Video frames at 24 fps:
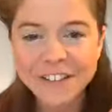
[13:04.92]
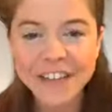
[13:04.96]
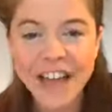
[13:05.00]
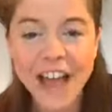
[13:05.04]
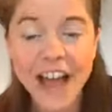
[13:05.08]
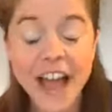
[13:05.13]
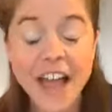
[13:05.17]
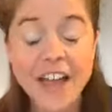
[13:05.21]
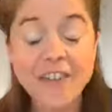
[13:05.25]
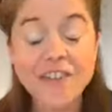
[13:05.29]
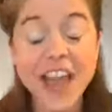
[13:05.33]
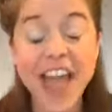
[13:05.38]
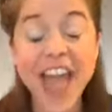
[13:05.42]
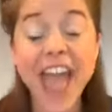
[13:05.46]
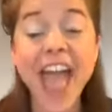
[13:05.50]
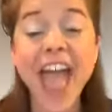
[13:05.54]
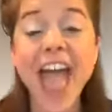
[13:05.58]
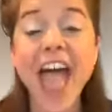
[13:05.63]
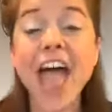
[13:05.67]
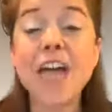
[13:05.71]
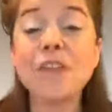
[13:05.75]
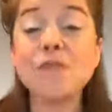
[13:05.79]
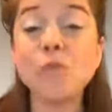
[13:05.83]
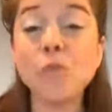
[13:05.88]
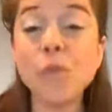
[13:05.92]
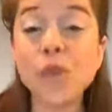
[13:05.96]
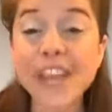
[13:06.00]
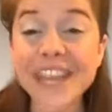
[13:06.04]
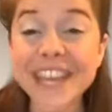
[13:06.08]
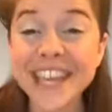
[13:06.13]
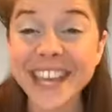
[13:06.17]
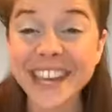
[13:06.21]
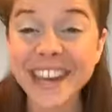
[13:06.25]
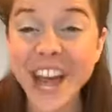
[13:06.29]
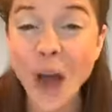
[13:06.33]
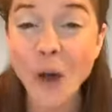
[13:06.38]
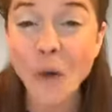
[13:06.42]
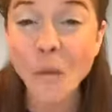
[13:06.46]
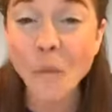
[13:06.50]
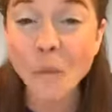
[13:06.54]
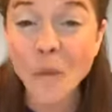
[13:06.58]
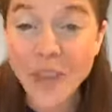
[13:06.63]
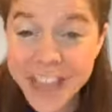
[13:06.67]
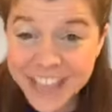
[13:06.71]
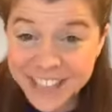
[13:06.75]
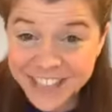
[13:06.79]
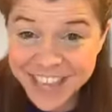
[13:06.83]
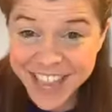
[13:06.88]
live. And we cannot
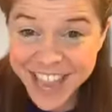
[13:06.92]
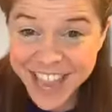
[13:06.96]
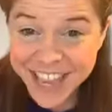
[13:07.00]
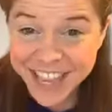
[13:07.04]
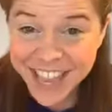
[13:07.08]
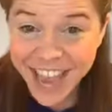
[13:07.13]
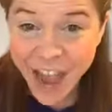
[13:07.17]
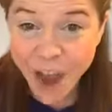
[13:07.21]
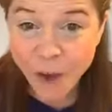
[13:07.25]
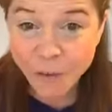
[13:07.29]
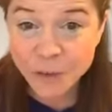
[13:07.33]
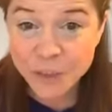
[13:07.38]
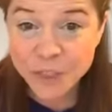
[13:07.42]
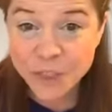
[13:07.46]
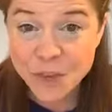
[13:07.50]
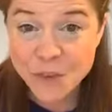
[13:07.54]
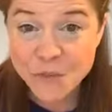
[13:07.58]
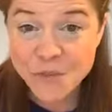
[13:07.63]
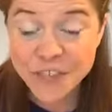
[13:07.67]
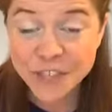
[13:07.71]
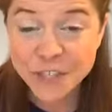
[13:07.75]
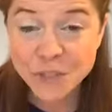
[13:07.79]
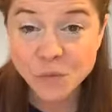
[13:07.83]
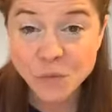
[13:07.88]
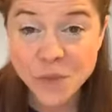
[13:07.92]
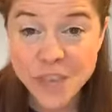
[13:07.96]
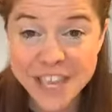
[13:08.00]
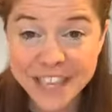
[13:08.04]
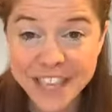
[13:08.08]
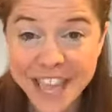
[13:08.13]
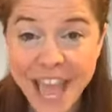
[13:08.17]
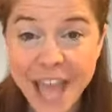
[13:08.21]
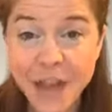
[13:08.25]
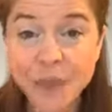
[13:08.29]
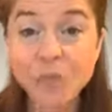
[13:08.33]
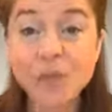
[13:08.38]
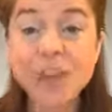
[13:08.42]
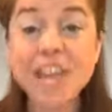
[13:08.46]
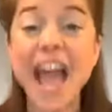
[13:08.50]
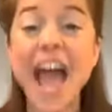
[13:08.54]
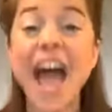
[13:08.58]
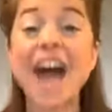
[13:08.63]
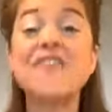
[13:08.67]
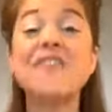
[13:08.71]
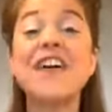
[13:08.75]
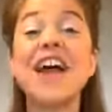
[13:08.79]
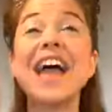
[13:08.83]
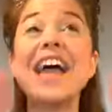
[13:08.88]
wait to hang out with you this weekend. We
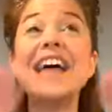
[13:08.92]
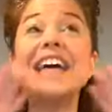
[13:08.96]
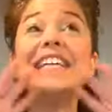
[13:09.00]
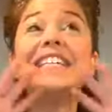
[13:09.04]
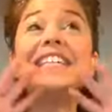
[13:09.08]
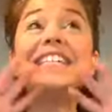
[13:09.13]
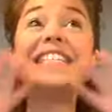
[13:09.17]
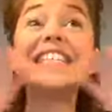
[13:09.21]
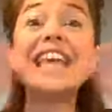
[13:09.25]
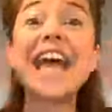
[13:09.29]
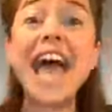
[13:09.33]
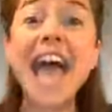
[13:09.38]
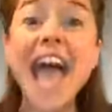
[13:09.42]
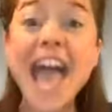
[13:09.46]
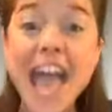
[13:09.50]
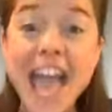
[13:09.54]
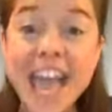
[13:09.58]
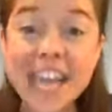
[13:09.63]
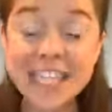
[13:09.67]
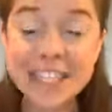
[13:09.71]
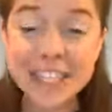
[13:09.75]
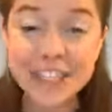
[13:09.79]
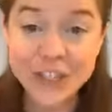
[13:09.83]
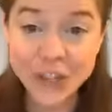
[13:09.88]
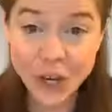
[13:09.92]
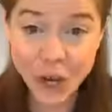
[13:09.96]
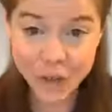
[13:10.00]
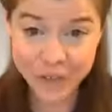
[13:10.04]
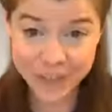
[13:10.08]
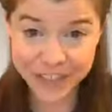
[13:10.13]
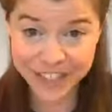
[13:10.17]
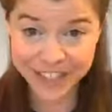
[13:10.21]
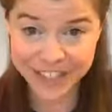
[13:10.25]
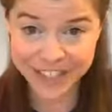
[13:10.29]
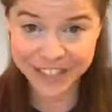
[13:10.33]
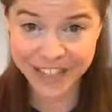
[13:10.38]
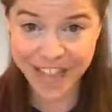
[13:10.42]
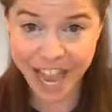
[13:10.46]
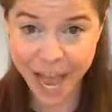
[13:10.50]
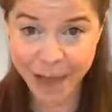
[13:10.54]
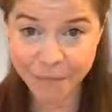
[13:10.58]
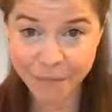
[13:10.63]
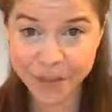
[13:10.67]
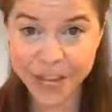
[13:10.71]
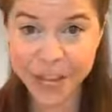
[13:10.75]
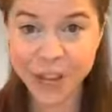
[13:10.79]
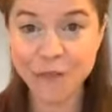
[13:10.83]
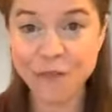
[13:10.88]
have 10 services
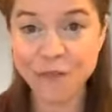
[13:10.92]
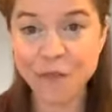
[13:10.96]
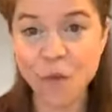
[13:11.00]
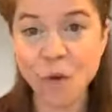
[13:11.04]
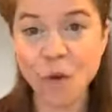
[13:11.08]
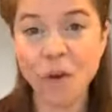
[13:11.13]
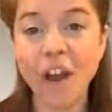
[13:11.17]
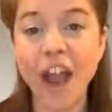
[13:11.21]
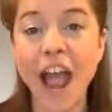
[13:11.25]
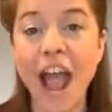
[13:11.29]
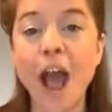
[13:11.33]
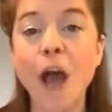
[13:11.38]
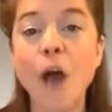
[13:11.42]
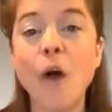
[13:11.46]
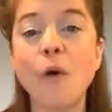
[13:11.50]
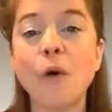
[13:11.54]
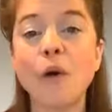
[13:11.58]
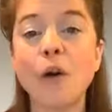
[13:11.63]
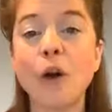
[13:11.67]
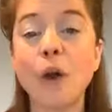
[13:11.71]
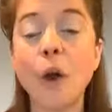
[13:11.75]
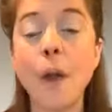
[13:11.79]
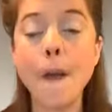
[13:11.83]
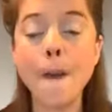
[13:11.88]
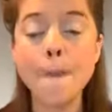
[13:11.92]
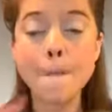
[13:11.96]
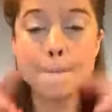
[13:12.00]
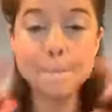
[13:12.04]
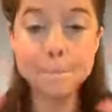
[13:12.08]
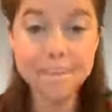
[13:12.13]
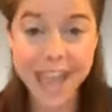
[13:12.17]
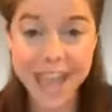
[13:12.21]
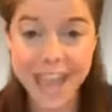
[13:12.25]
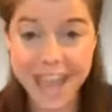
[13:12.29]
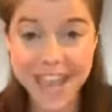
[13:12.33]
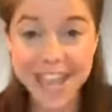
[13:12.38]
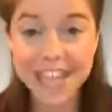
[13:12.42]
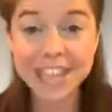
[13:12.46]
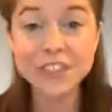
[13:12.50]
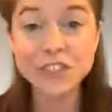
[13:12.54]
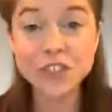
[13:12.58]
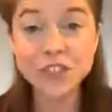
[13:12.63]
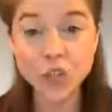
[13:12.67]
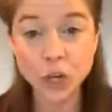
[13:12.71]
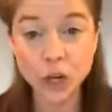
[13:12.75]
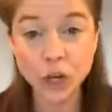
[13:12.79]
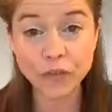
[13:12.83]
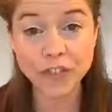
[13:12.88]
happening for our
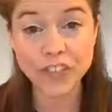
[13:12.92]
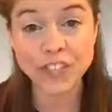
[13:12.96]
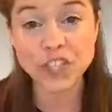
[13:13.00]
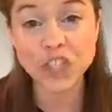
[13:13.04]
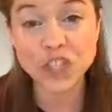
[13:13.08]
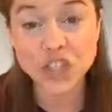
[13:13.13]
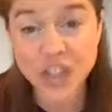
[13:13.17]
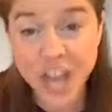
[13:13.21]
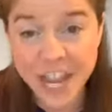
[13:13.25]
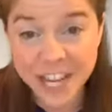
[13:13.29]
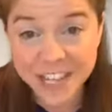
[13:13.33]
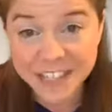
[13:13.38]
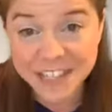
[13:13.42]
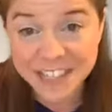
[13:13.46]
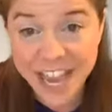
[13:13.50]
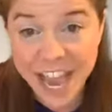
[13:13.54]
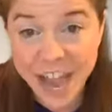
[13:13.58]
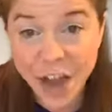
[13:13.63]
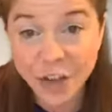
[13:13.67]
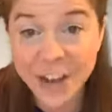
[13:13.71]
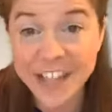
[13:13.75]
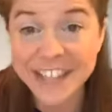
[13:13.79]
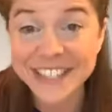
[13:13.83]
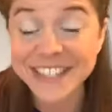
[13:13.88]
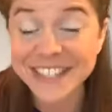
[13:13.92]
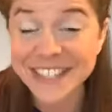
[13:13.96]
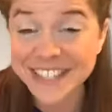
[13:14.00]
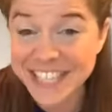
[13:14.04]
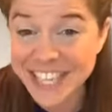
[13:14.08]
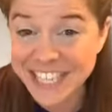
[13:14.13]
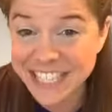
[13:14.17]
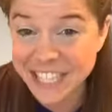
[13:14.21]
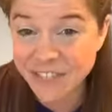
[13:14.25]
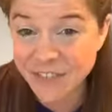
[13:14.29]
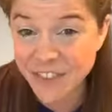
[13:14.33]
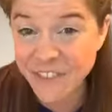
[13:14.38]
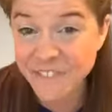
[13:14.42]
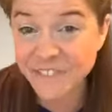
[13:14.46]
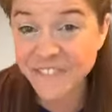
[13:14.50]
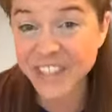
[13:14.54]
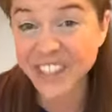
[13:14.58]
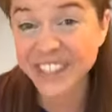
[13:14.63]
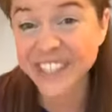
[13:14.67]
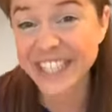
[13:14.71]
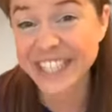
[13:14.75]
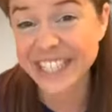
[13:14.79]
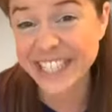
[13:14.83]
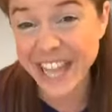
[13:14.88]
main service. Check us out at CCV
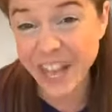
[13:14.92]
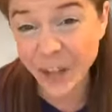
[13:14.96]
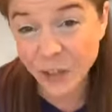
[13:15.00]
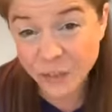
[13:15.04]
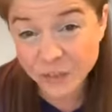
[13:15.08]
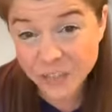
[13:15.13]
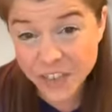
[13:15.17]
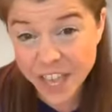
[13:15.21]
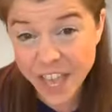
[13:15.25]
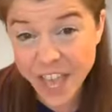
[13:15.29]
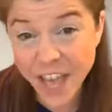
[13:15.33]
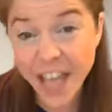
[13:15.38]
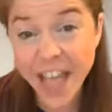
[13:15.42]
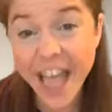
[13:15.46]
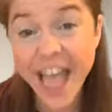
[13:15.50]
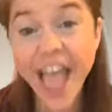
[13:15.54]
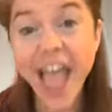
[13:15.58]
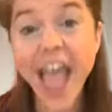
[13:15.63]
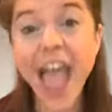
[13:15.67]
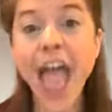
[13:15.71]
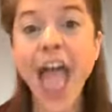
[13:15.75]
Philadelphia.